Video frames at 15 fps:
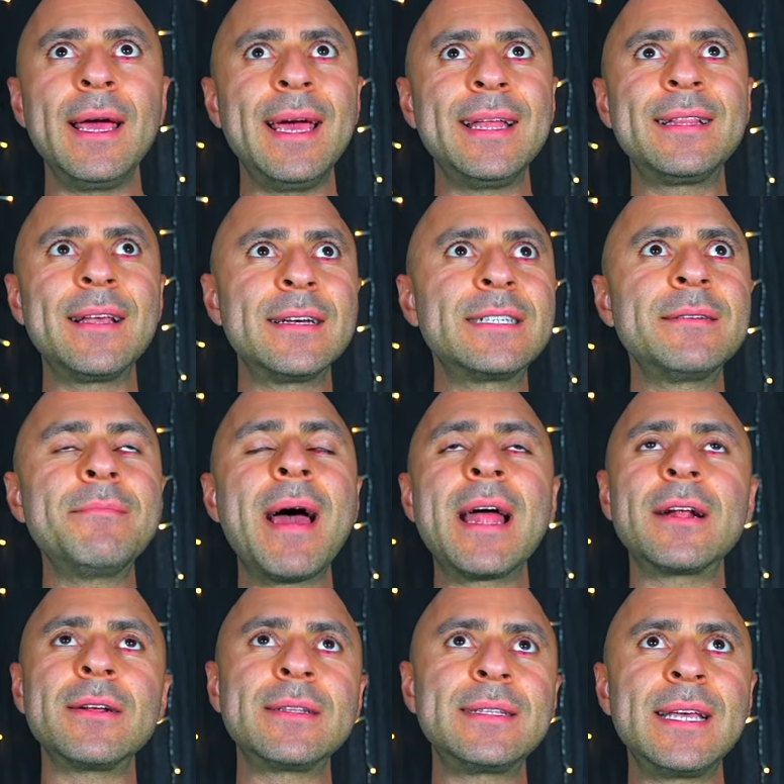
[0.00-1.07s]
It doesn't
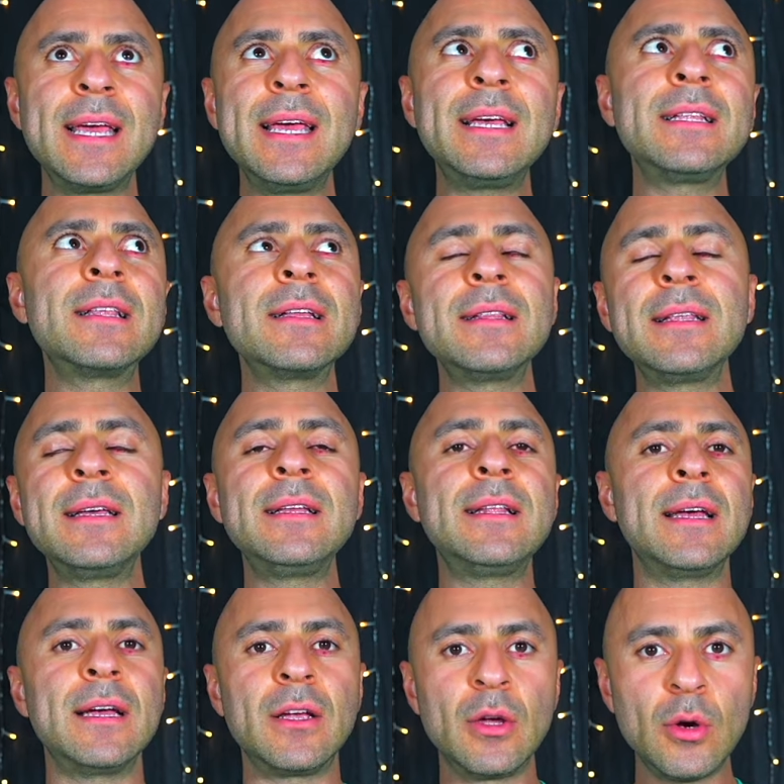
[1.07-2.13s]
matter. Take the lead
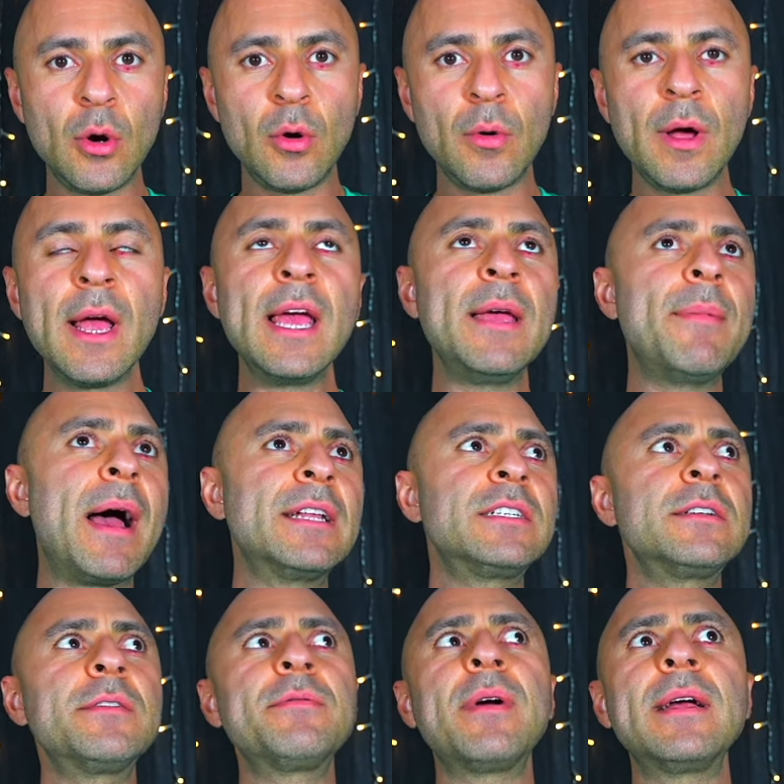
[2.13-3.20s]
and go.
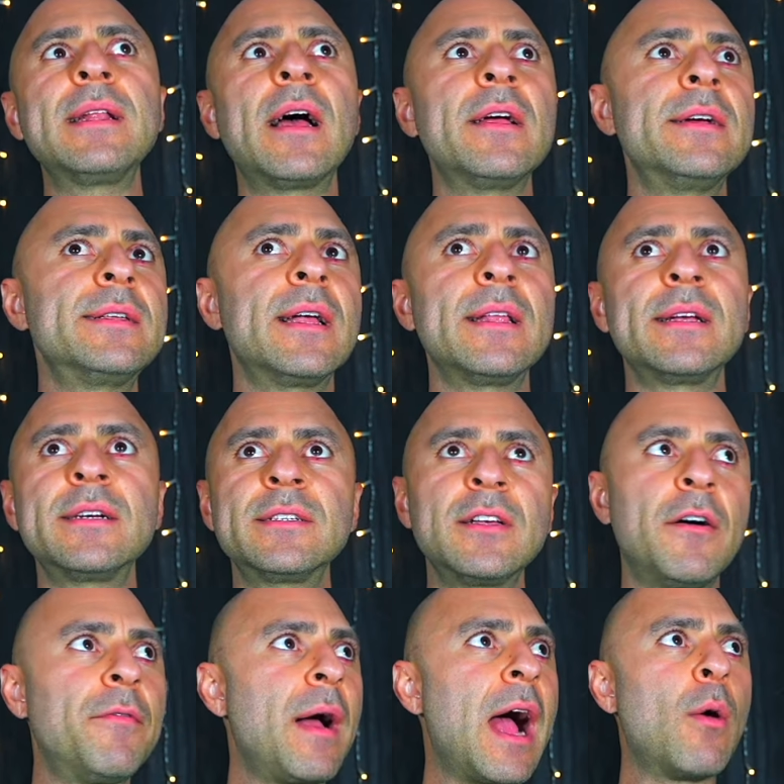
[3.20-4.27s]
Imagine if right now you're telling
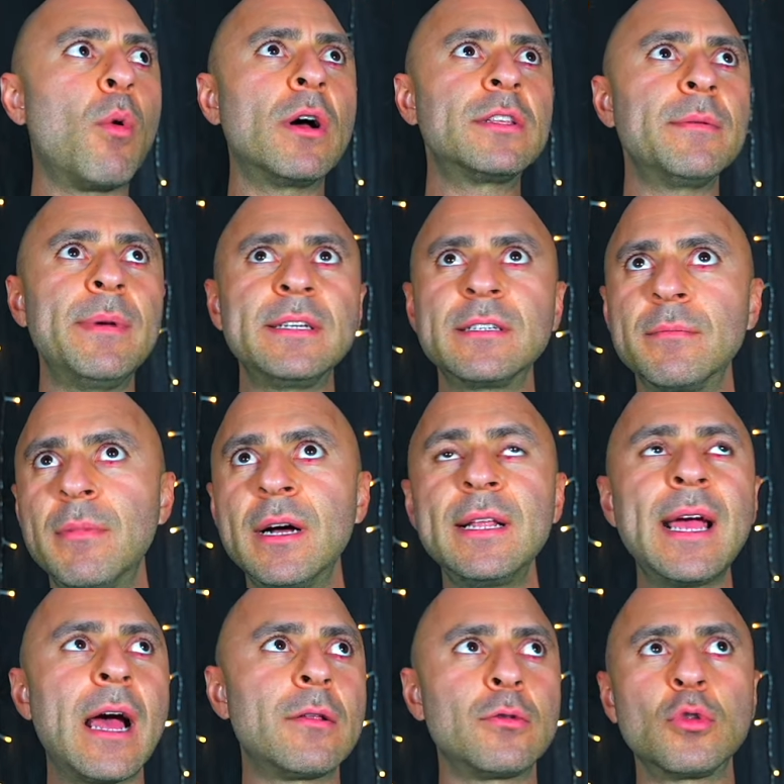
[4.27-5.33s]
yourself, I want to make some
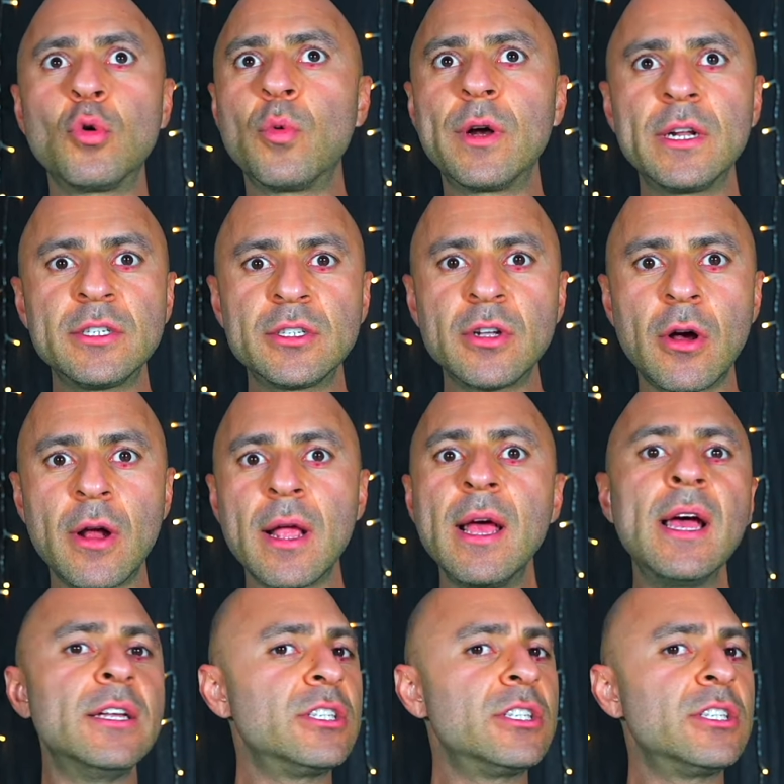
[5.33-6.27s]
money. I don't know where to start.